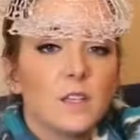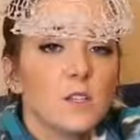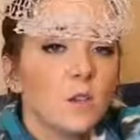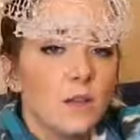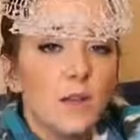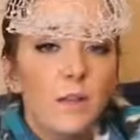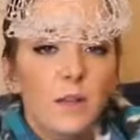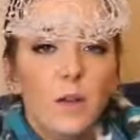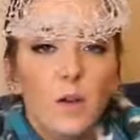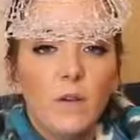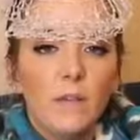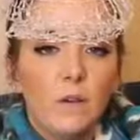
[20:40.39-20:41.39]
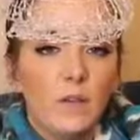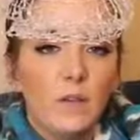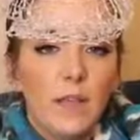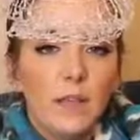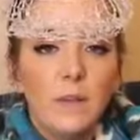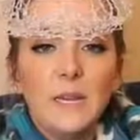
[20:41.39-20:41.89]
So let me know if you'd
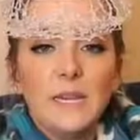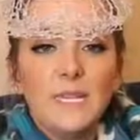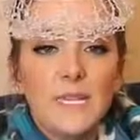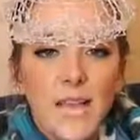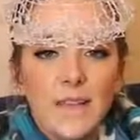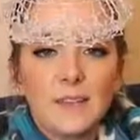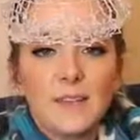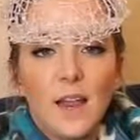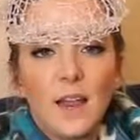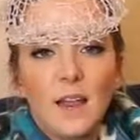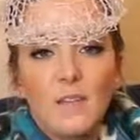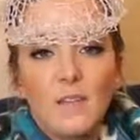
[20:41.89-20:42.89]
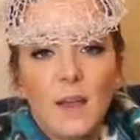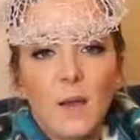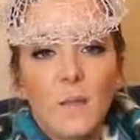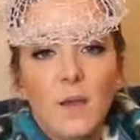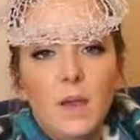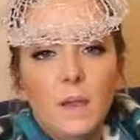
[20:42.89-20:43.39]
like me to test any of
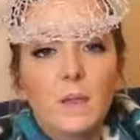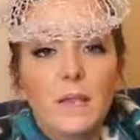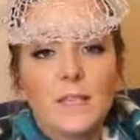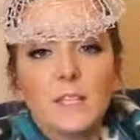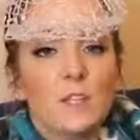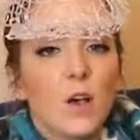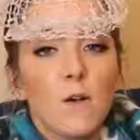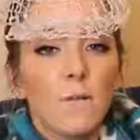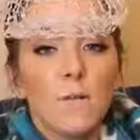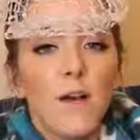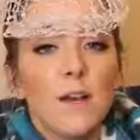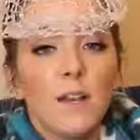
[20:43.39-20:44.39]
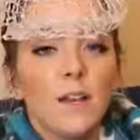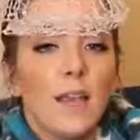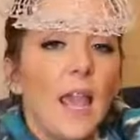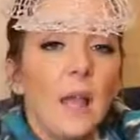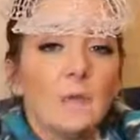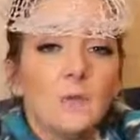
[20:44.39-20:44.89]
them, because it's all fun and
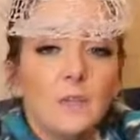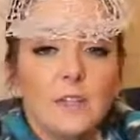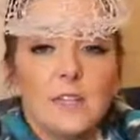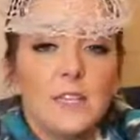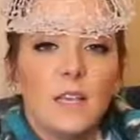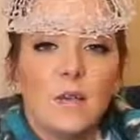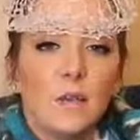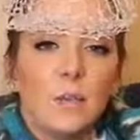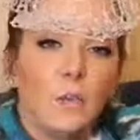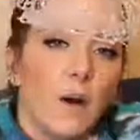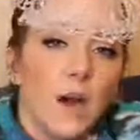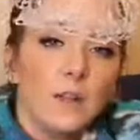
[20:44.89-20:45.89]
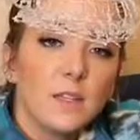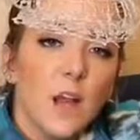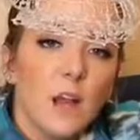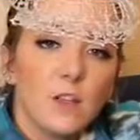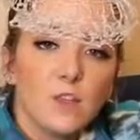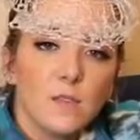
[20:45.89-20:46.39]
games when you see a little
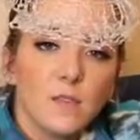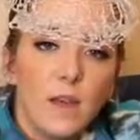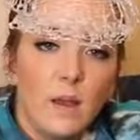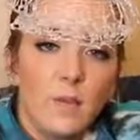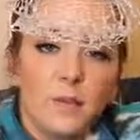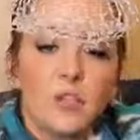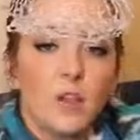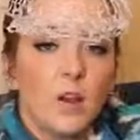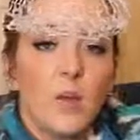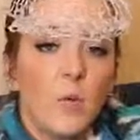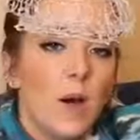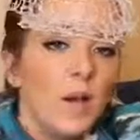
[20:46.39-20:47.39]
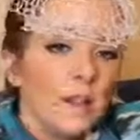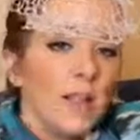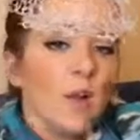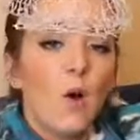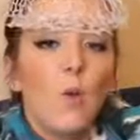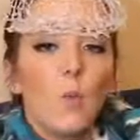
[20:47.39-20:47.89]
montage of them, but you know what? They
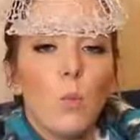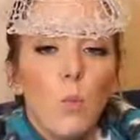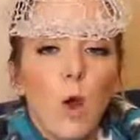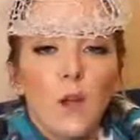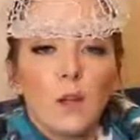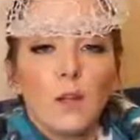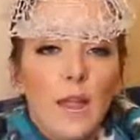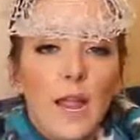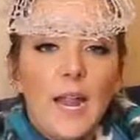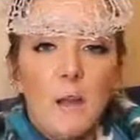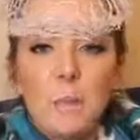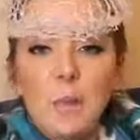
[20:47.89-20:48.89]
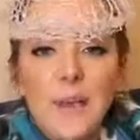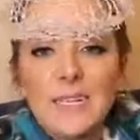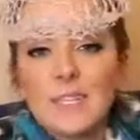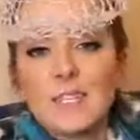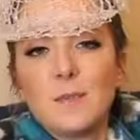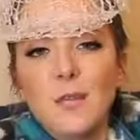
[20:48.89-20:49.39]
don't work, and it
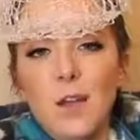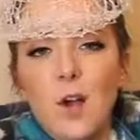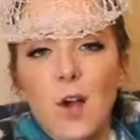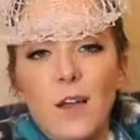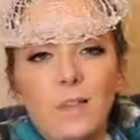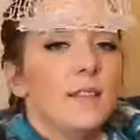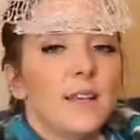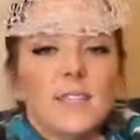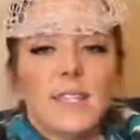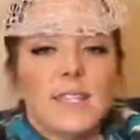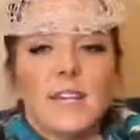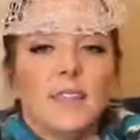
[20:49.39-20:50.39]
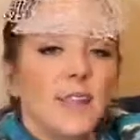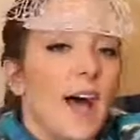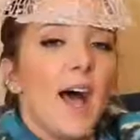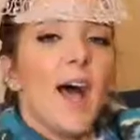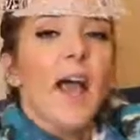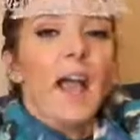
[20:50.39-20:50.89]
pisses me off. This is a
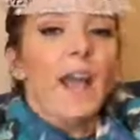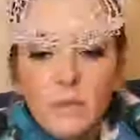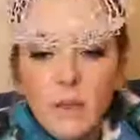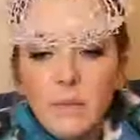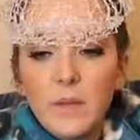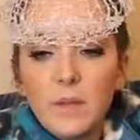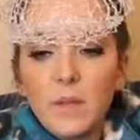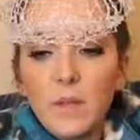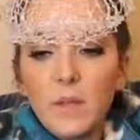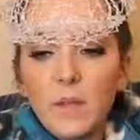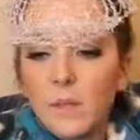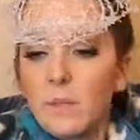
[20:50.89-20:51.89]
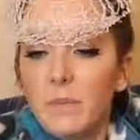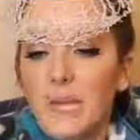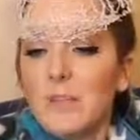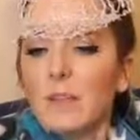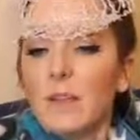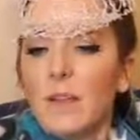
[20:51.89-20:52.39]
lie. Maybe I'll go to the
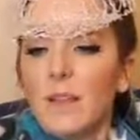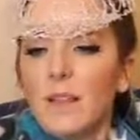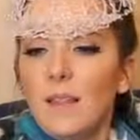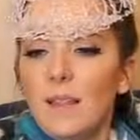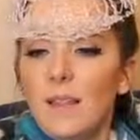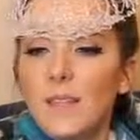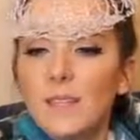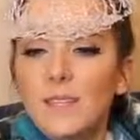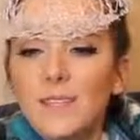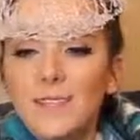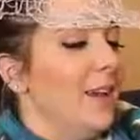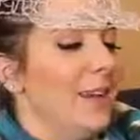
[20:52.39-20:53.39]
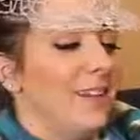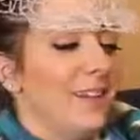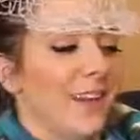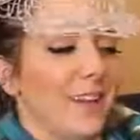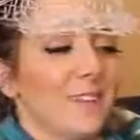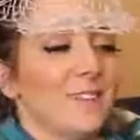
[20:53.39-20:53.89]
beach like this.
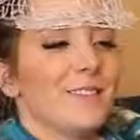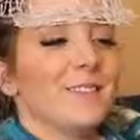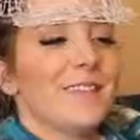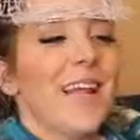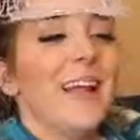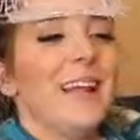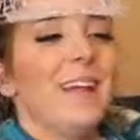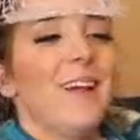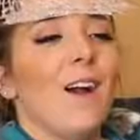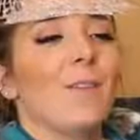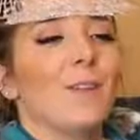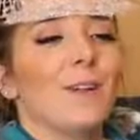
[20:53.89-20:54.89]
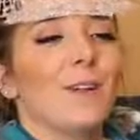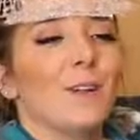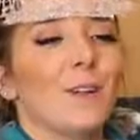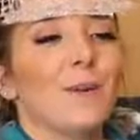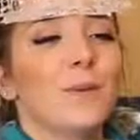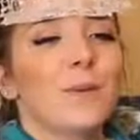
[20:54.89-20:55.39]
Yeah, there's a lady covered in
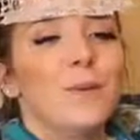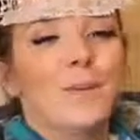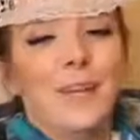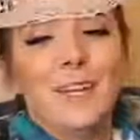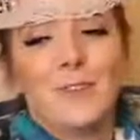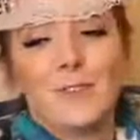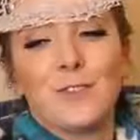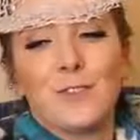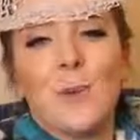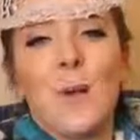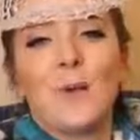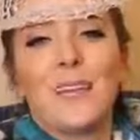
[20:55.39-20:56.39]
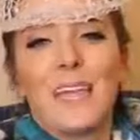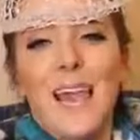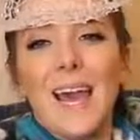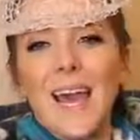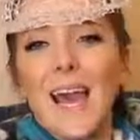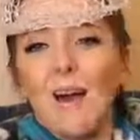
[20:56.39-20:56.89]
glue at the beach and she won't
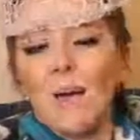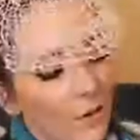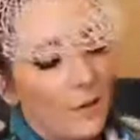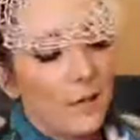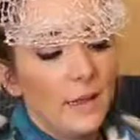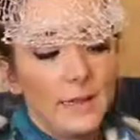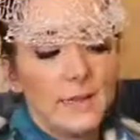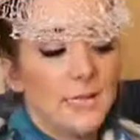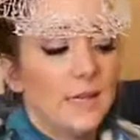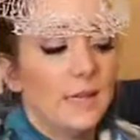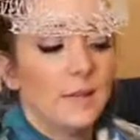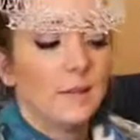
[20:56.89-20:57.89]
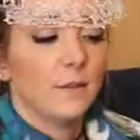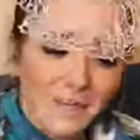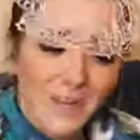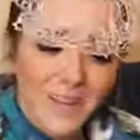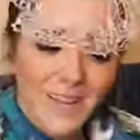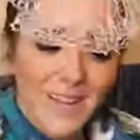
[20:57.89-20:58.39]
get out. That's it.
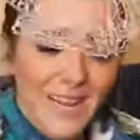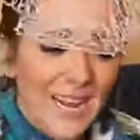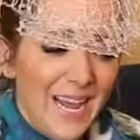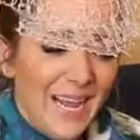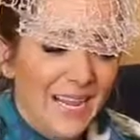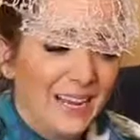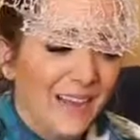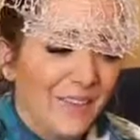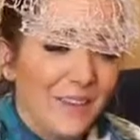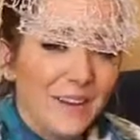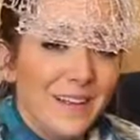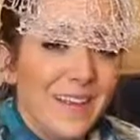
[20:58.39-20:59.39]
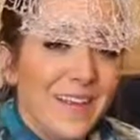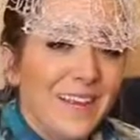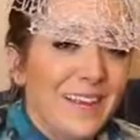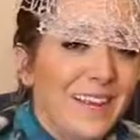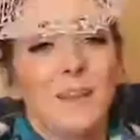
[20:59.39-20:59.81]
I hate everything.